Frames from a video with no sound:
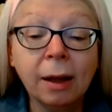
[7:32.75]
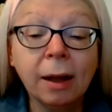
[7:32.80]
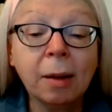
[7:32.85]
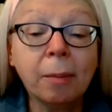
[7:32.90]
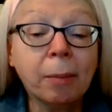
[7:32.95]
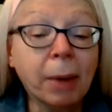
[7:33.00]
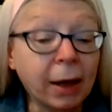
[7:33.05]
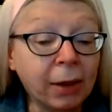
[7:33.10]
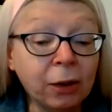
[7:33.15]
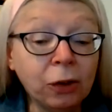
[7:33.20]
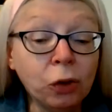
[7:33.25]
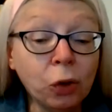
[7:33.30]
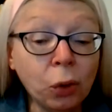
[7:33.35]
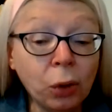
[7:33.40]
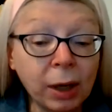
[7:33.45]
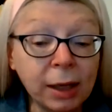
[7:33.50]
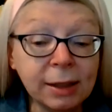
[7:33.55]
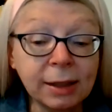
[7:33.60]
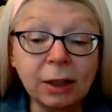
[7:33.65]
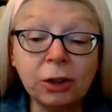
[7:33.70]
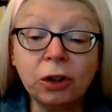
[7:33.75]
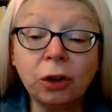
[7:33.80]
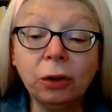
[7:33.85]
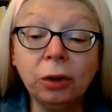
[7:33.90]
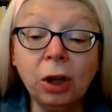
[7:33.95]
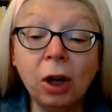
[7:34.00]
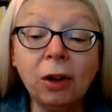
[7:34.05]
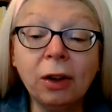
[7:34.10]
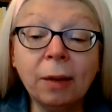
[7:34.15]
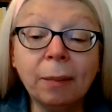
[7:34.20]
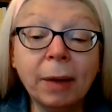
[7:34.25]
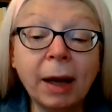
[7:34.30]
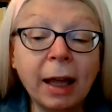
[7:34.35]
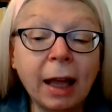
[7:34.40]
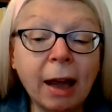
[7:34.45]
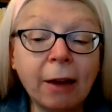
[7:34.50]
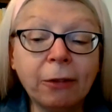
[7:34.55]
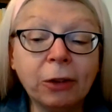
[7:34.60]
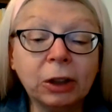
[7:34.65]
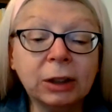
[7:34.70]
By the noise, I shall know that my
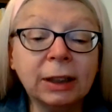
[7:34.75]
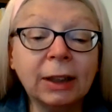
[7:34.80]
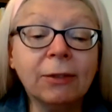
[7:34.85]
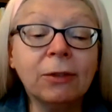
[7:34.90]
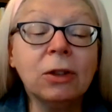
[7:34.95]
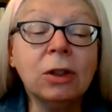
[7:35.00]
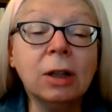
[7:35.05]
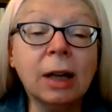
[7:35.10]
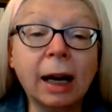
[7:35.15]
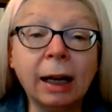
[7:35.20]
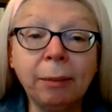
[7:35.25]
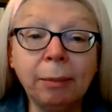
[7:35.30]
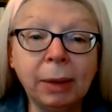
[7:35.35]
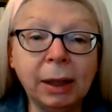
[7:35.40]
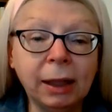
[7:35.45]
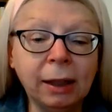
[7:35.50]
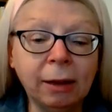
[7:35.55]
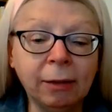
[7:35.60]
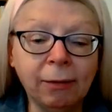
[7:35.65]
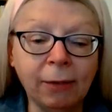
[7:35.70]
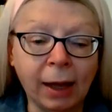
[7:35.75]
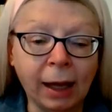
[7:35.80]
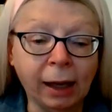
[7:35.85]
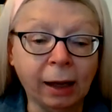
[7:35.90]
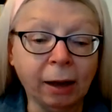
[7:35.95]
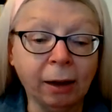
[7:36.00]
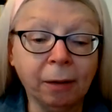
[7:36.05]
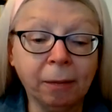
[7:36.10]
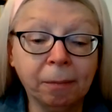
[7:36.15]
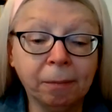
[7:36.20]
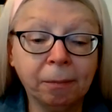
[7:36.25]
efforts have not been in vain.